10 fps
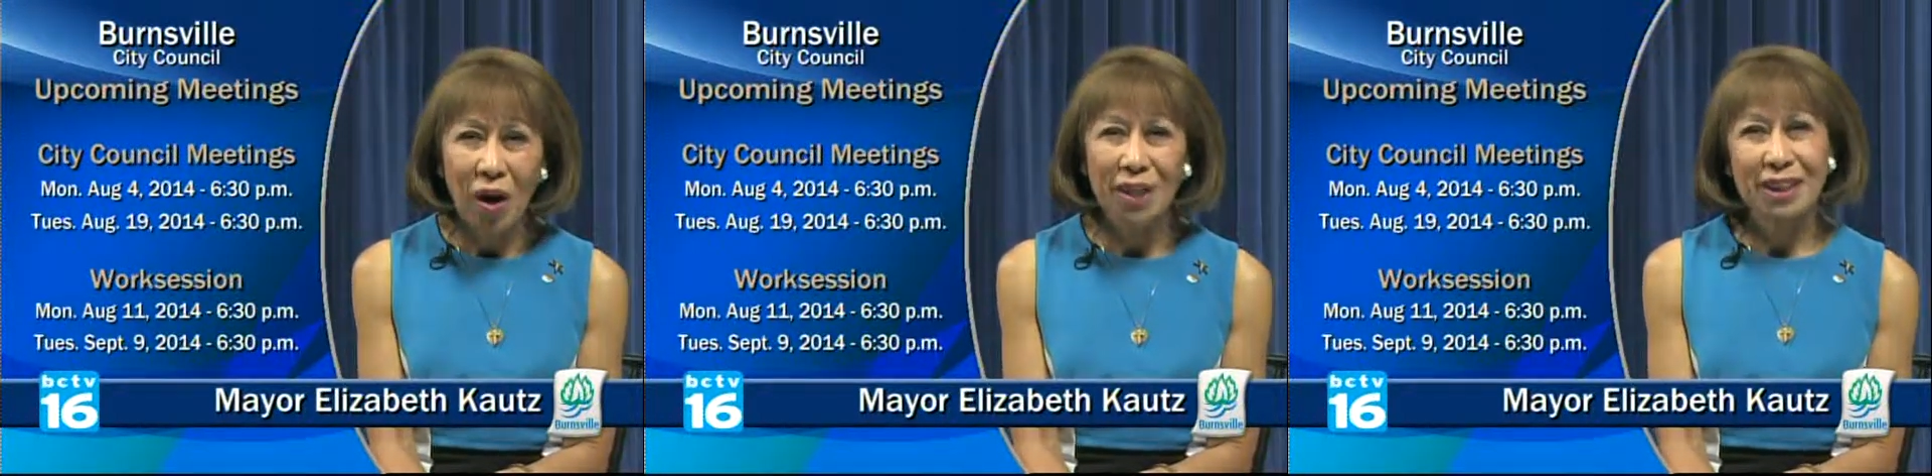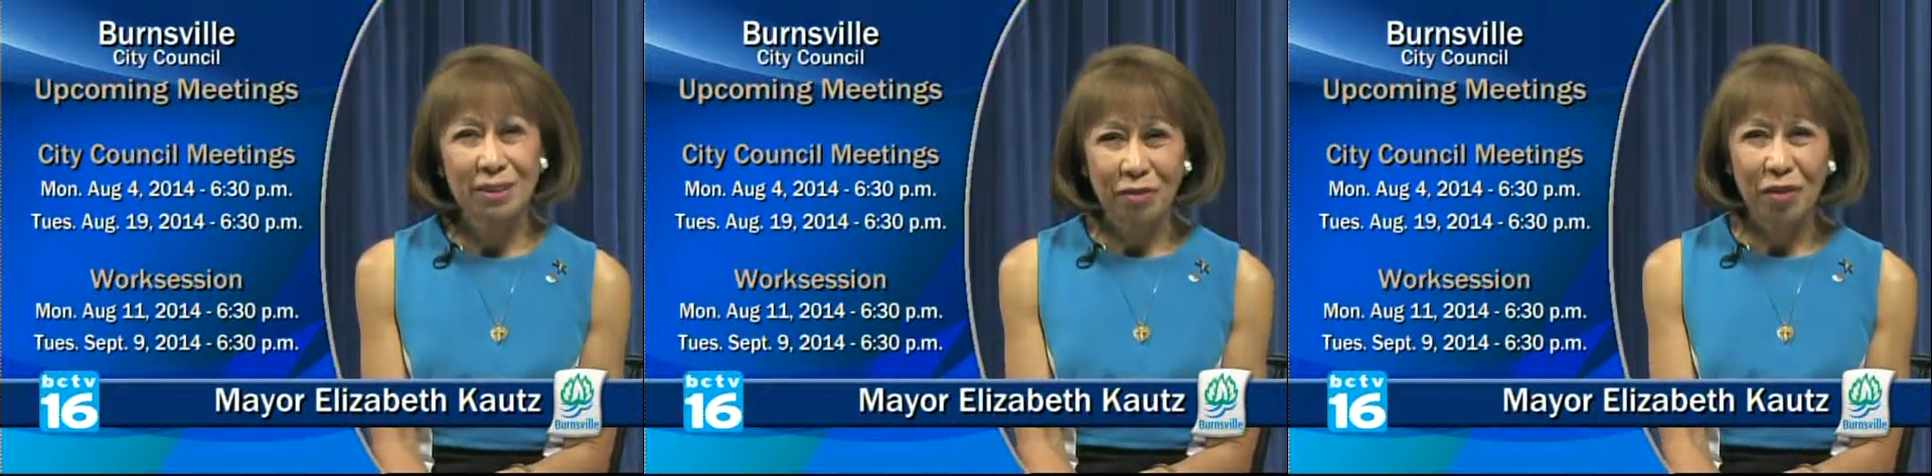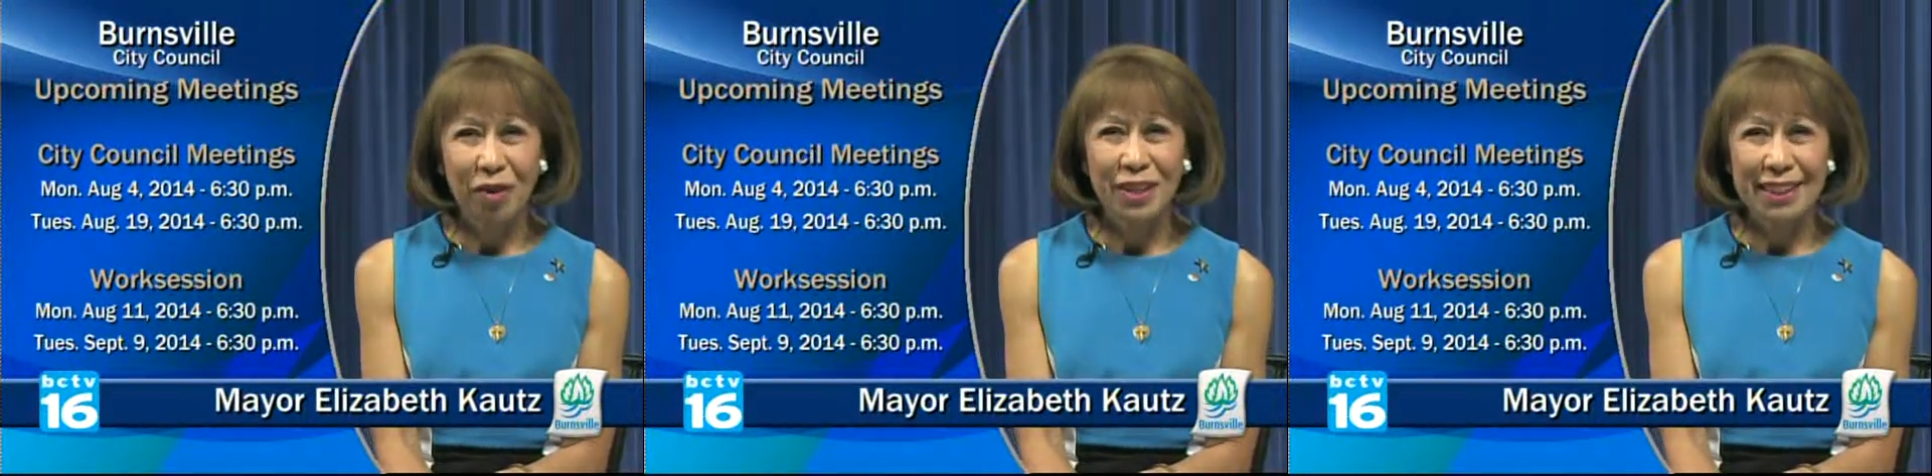August
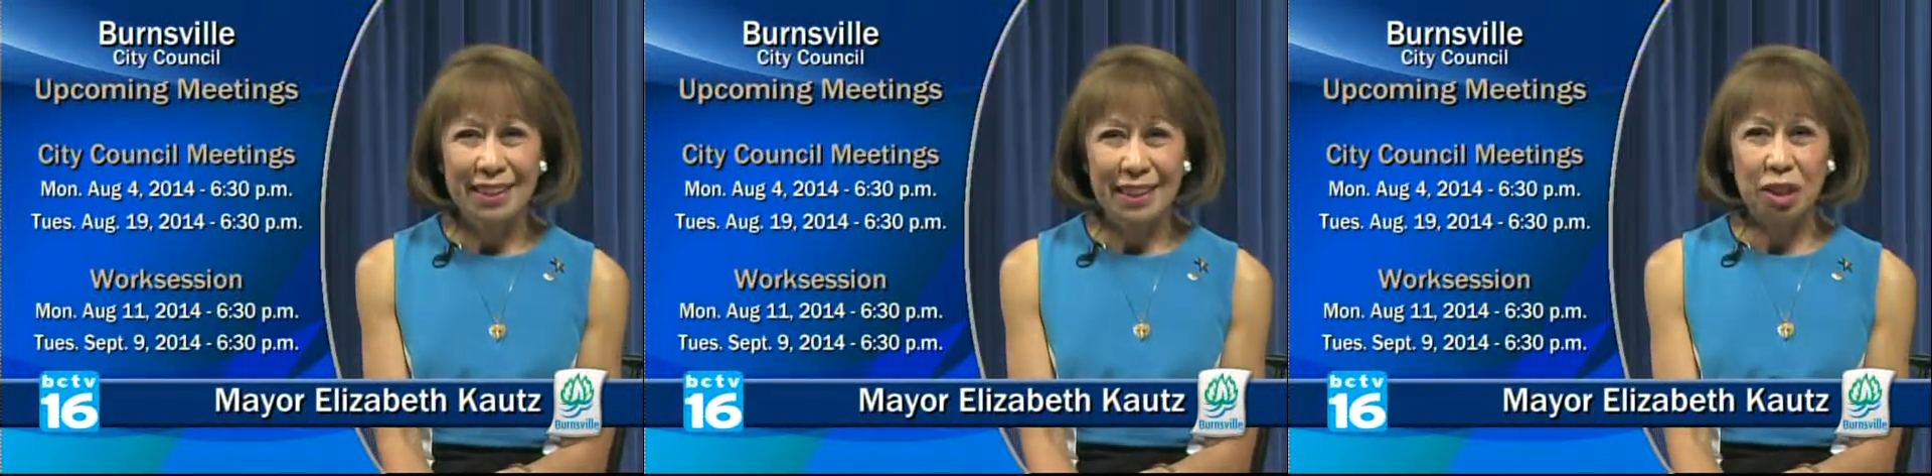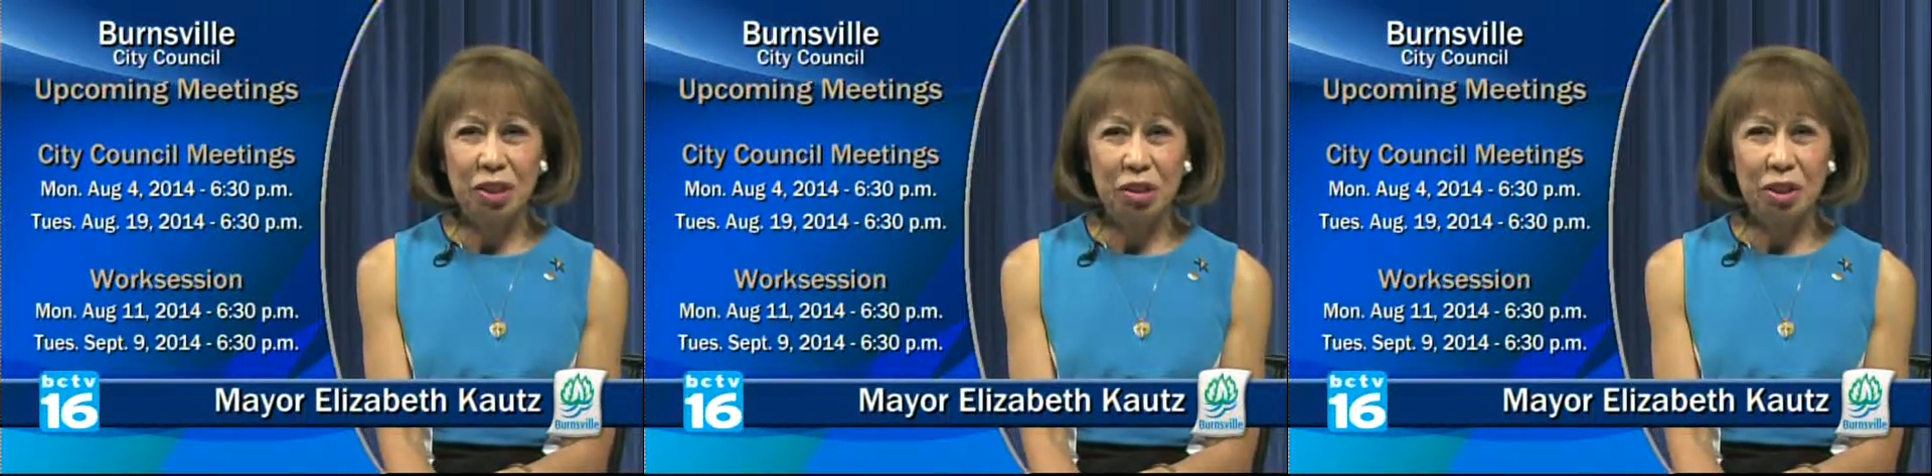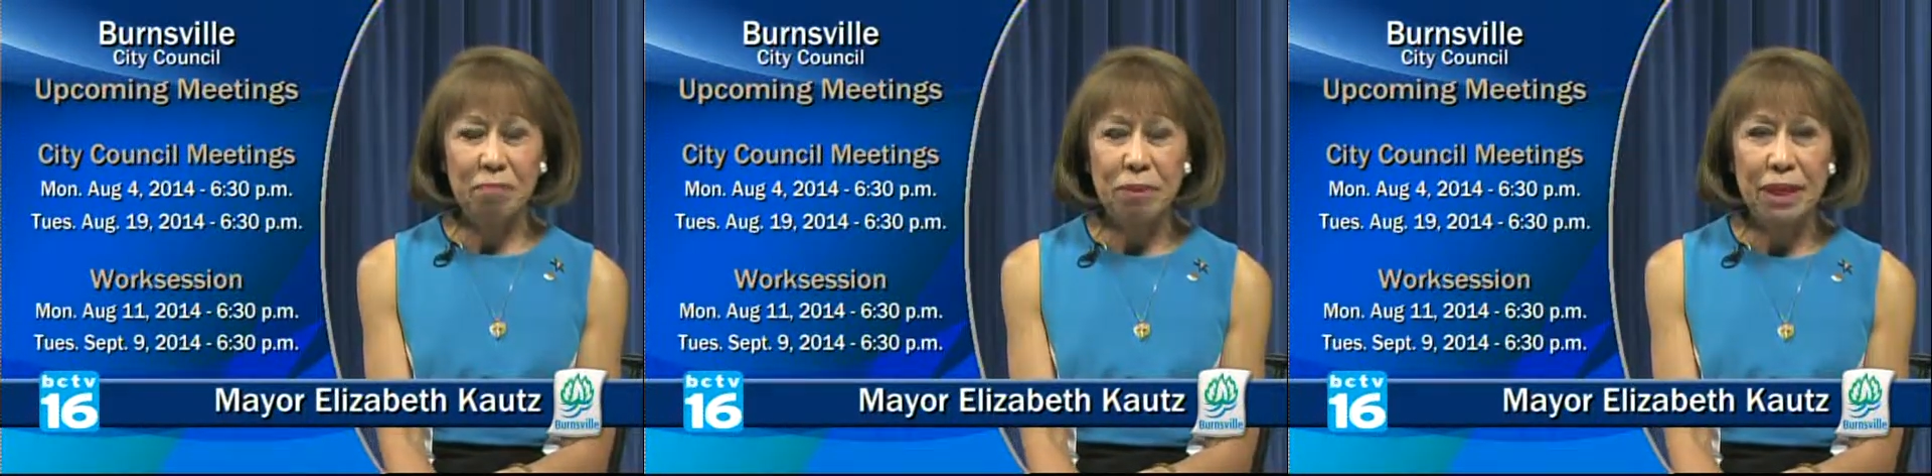4th at
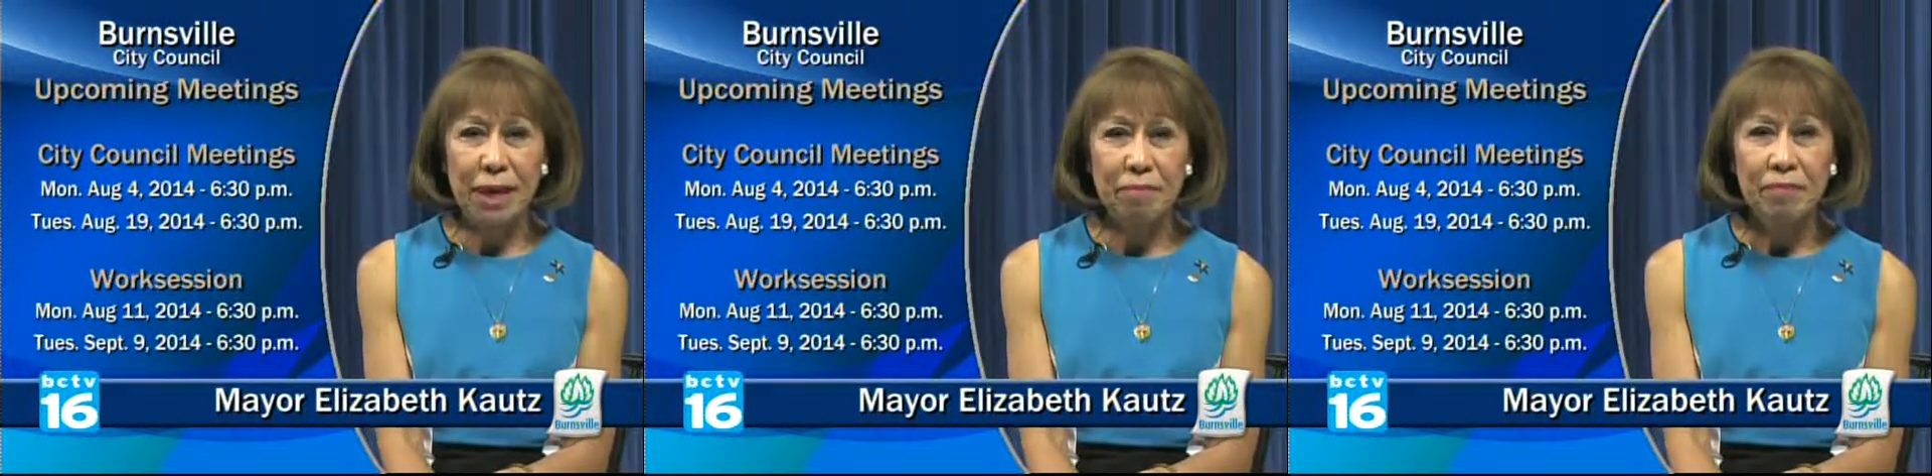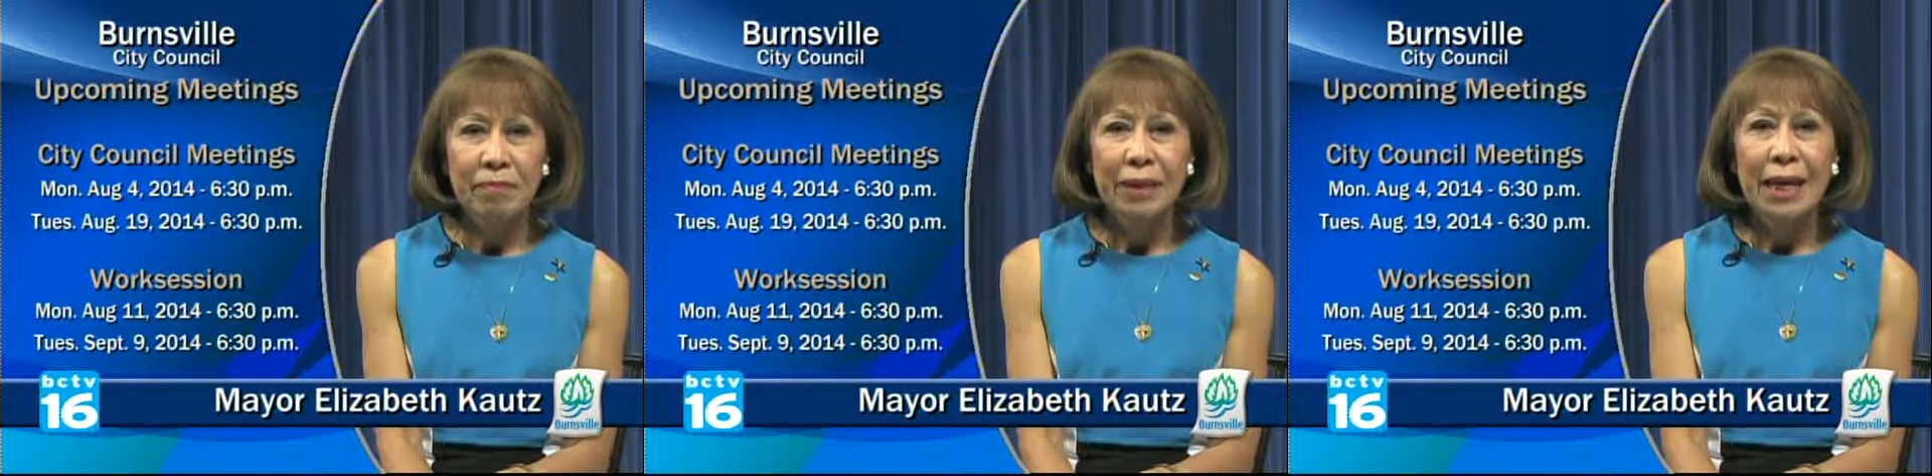6:30 p.m.